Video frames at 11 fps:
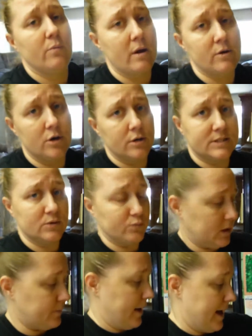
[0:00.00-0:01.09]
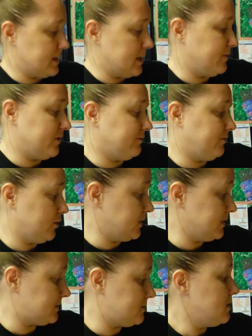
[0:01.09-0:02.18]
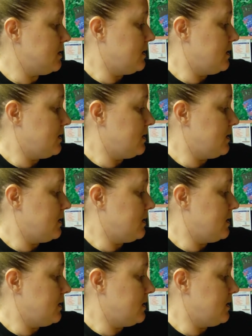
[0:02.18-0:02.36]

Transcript: around her. It's a really bad type of influence.